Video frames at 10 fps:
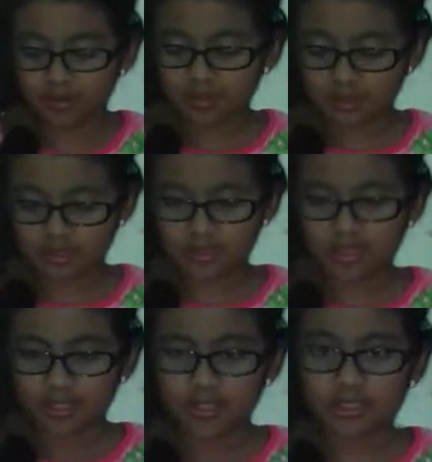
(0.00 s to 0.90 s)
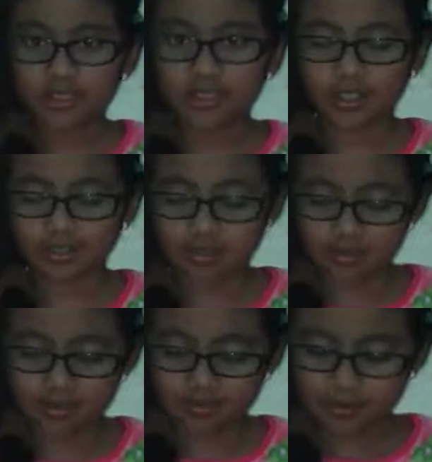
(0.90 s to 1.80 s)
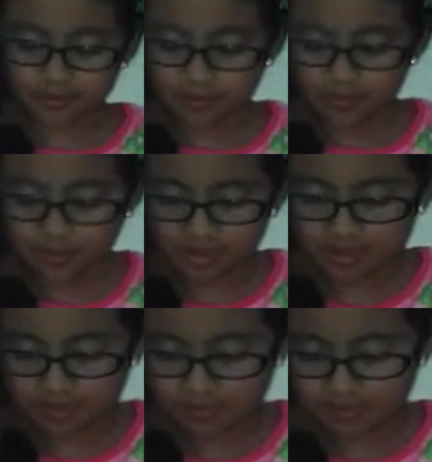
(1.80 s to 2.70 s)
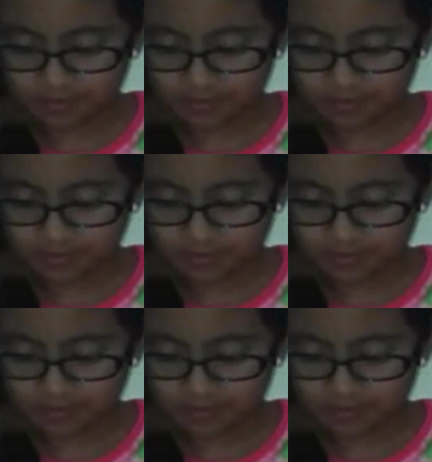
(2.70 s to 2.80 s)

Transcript: Just need to cut them in a few shapes.